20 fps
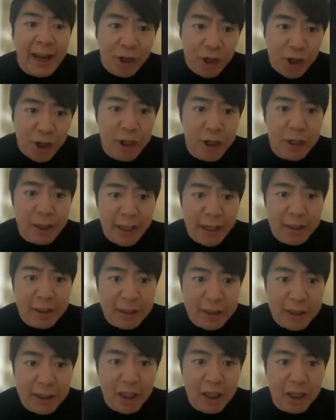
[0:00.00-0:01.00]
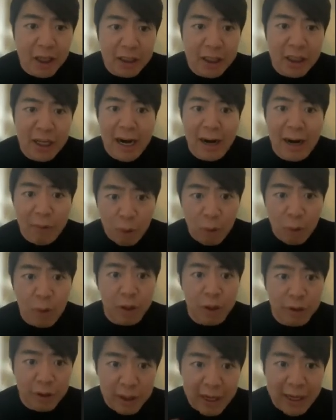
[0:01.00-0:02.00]
heard like in our
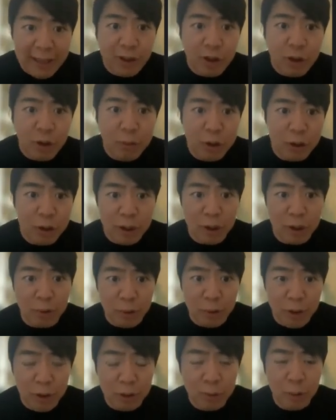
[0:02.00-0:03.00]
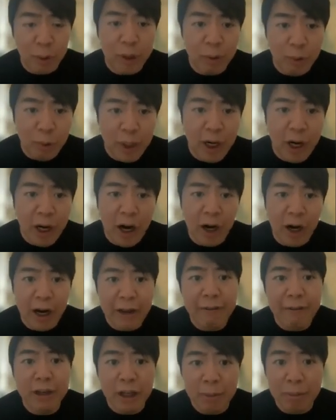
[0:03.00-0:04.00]
world, classical music world, we are
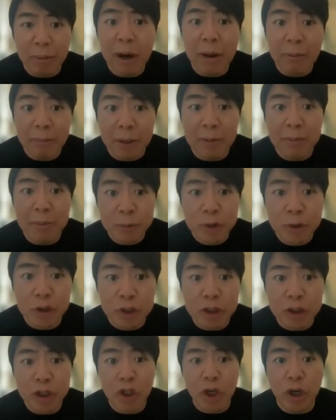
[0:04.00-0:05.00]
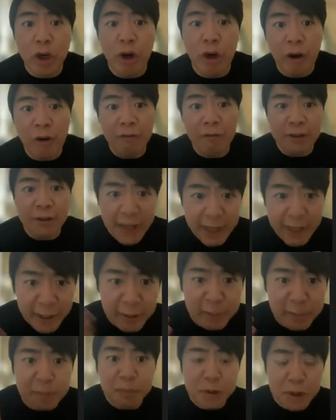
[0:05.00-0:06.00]
having a problem, of
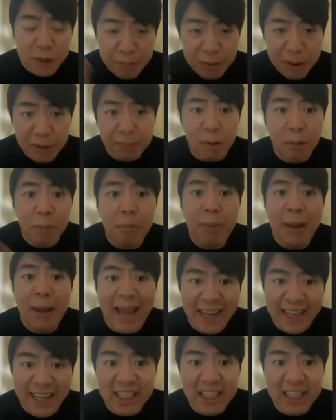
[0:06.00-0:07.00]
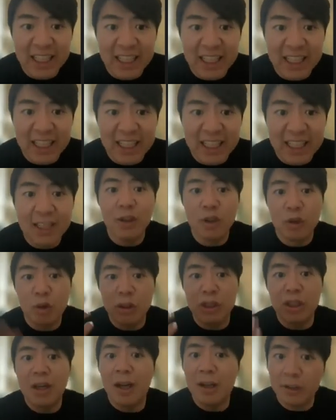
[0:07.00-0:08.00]
getting the people back
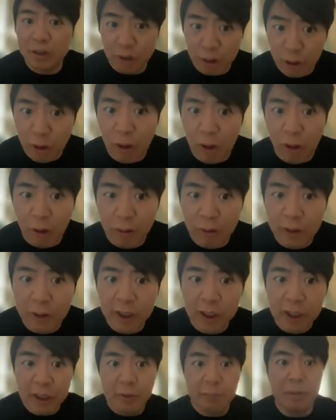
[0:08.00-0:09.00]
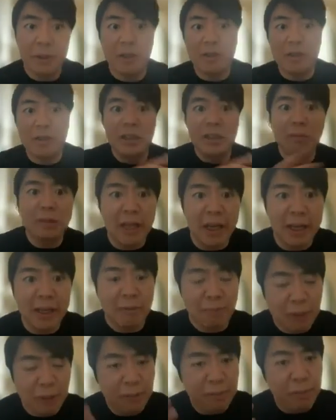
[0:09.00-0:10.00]
to the concert hall, because it seems like
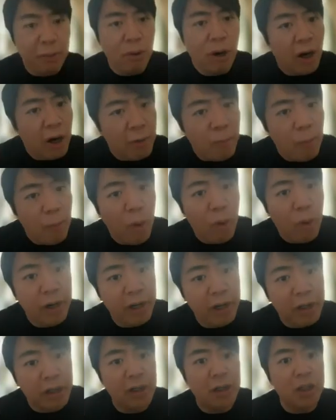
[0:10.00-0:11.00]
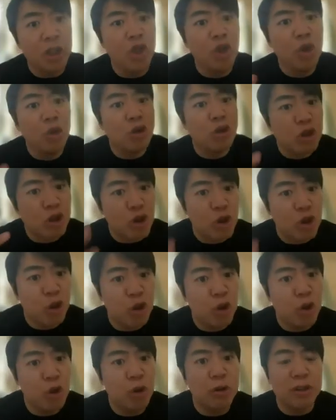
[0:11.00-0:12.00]
people are more used
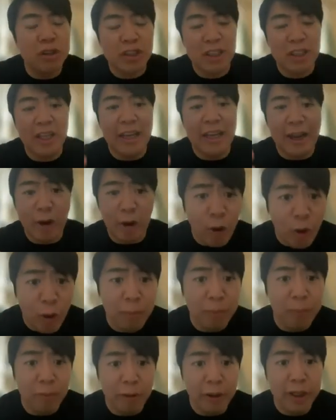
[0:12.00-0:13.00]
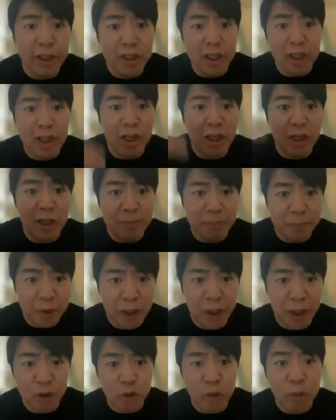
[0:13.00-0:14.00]
to stay at home listening
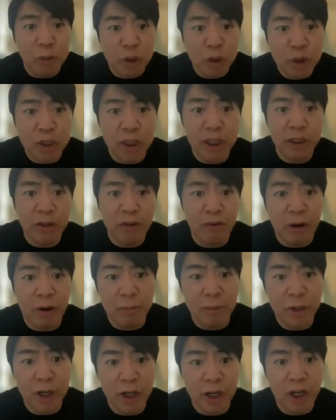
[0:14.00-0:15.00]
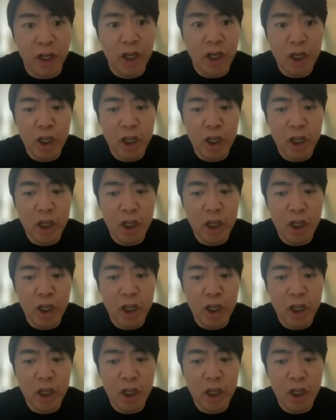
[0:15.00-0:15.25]
to music from their